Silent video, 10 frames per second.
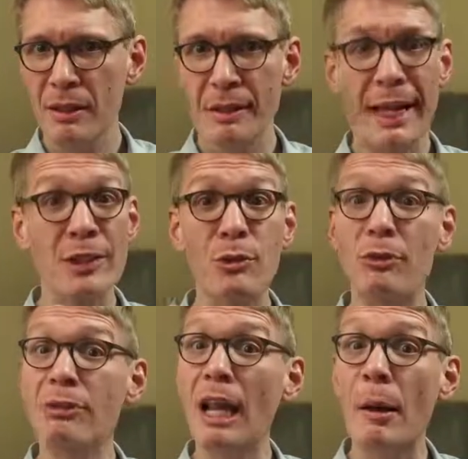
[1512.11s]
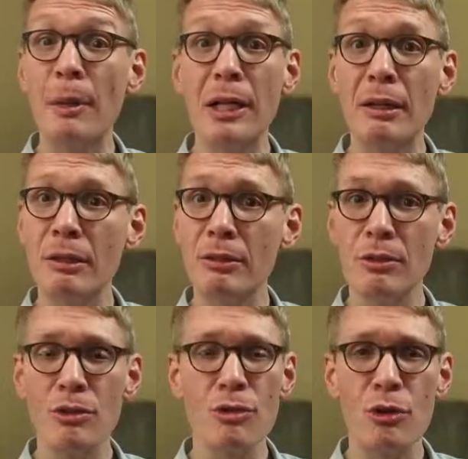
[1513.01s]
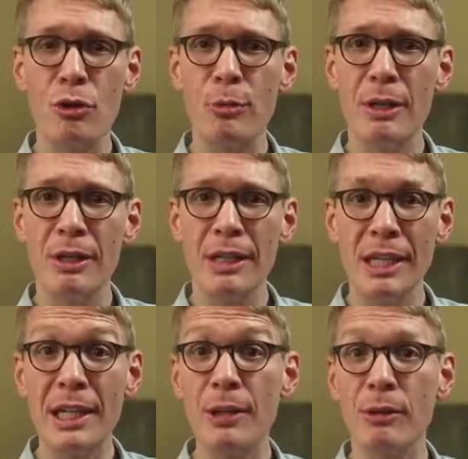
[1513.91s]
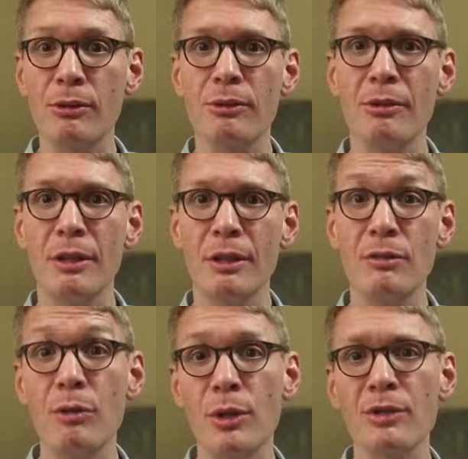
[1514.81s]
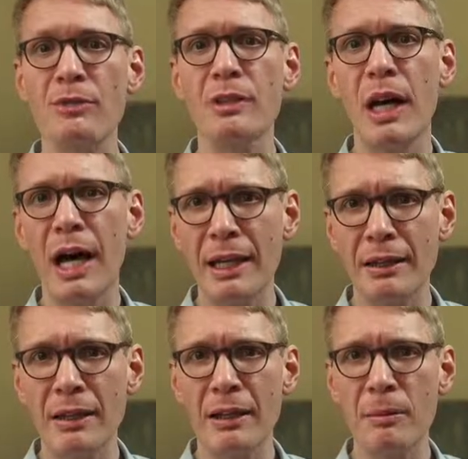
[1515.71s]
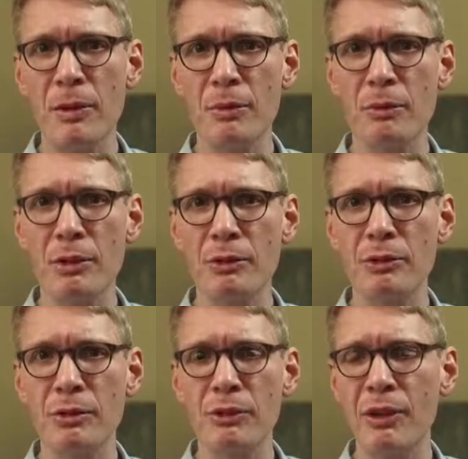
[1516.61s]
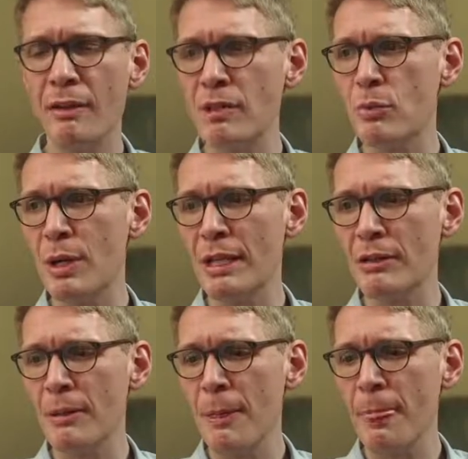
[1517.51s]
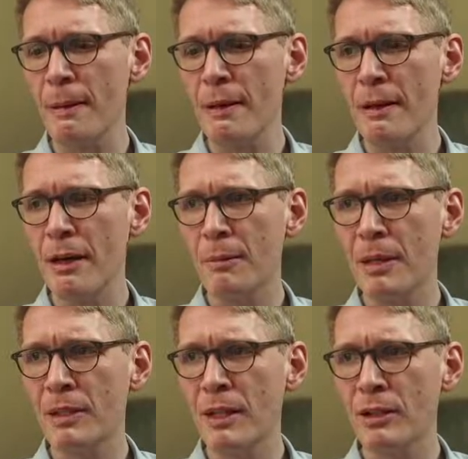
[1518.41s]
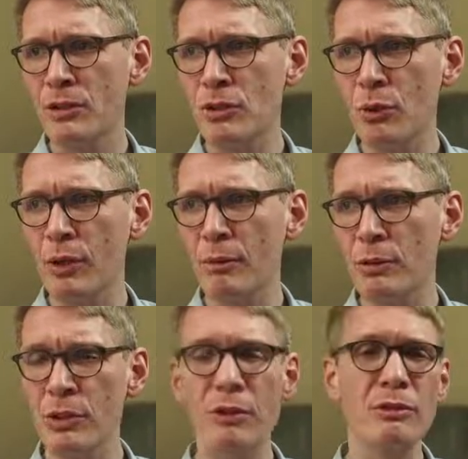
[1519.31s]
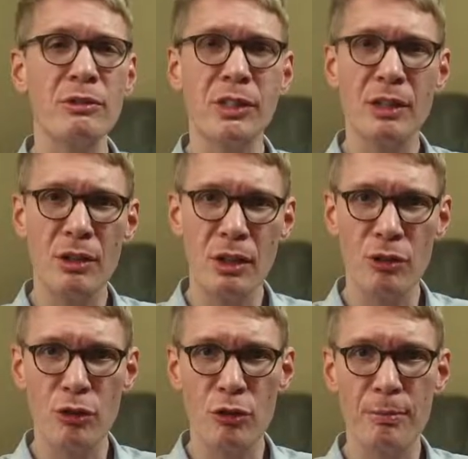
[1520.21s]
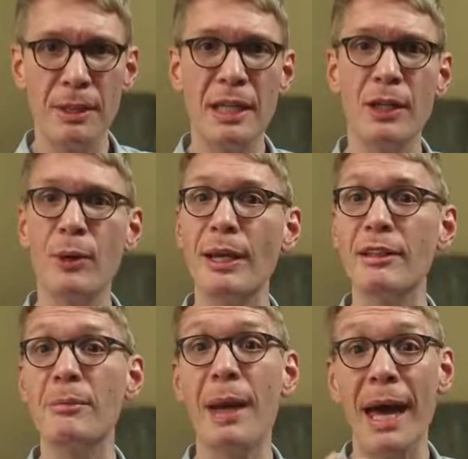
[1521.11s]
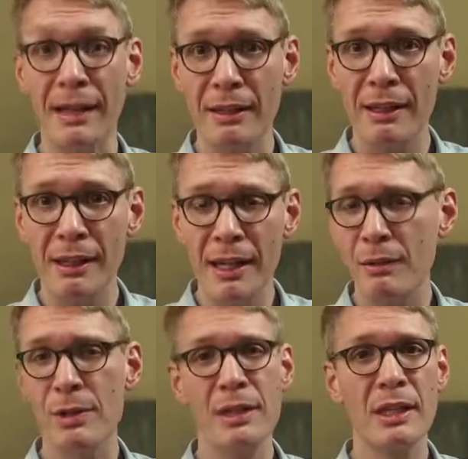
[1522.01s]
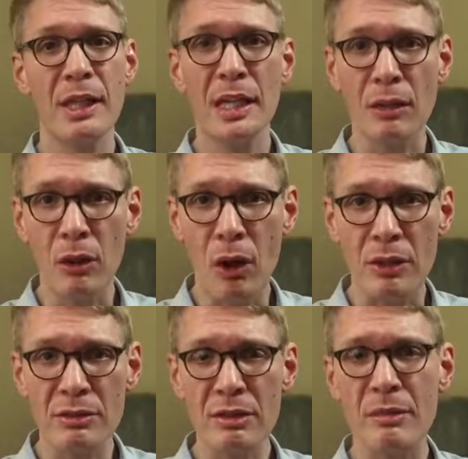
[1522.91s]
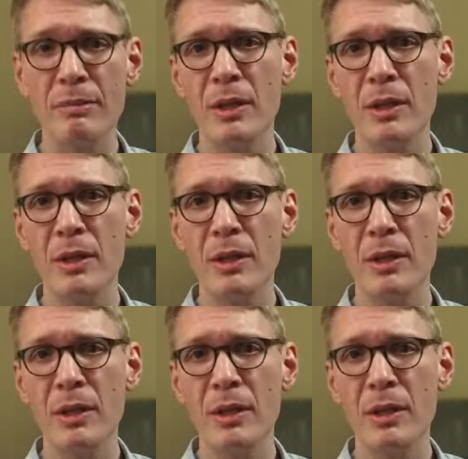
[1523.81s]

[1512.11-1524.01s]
natural phenomenon, and Job hears the voice of God through this heavy wind. And the story results in Job being granted back everything that he had lost. And